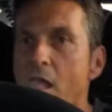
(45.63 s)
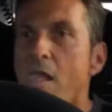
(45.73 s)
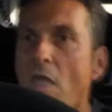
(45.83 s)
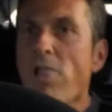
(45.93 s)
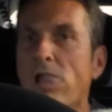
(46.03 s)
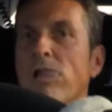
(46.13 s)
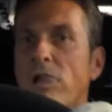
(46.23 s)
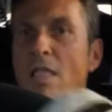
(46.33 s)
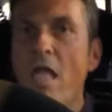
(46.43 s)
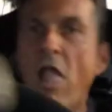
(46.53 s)
We started
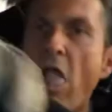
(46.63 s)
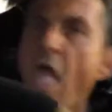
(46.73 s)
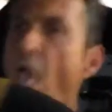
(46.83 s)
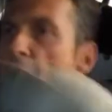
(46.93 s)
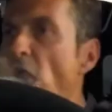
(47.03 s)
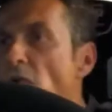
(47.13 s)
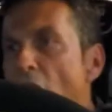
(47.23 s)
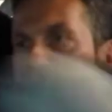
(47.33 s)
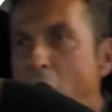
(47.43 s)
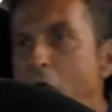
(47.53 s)
cooperation with Tomek
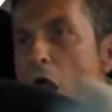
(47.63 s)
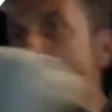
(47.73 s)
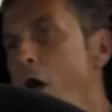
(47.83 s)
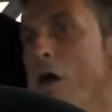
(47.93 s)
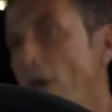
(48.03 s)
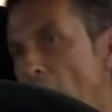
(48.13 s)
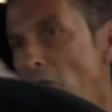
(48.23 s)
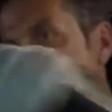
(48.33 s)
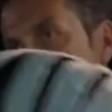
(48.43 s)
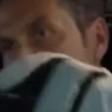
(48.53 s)
Czopik, who is
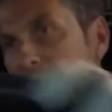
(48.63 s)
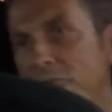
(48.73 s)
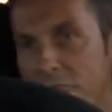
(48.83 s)
very, very